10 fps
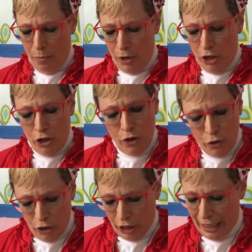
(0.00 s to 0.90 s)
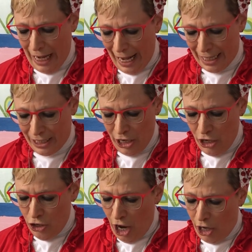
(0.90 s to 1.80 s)
But you look nice,
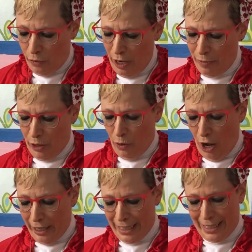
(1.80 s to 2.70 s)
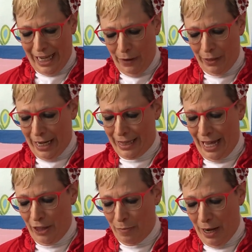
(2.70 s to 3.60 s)
not creepy, crawly, and scary like the
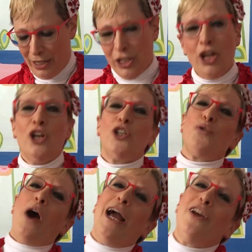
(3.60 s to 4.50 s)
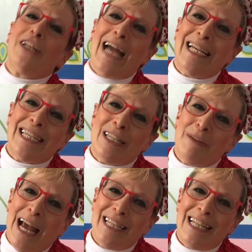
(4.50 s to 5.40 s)
other bugs. Do I look nice
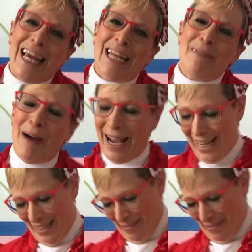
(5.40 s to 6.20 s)
as a, as a ladybug?